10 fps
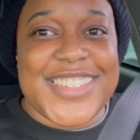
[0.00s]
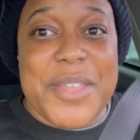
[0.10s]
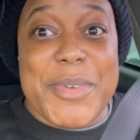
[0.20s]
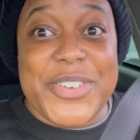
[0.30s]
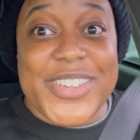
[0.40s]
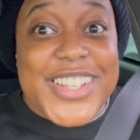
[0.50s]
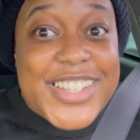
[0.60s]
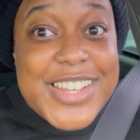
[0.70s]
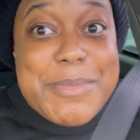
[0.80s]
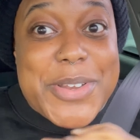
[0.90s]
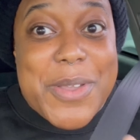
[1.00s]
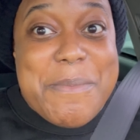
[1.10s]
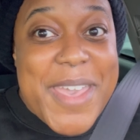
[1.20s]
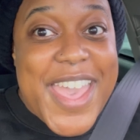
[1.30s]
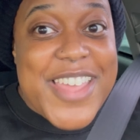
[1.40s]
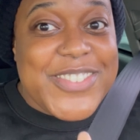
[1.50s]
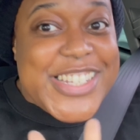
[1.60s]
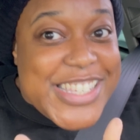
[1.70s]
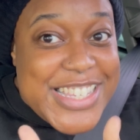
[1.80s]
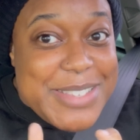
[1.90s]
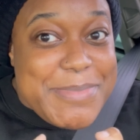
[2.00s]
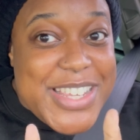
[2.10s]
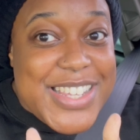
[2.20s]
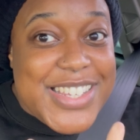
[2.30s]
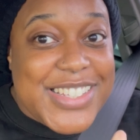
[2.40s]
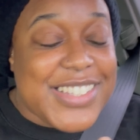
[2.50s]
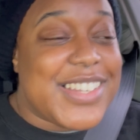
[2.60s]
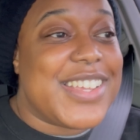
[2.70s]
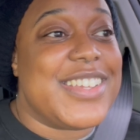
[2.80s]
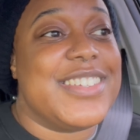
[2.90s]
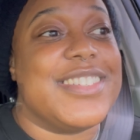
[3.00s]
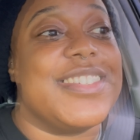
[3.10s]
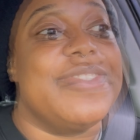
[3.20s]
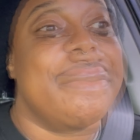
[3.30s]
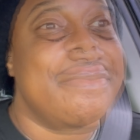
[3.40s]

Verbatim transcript: Am I doing good? Am I doing bad? What does this mean? Like,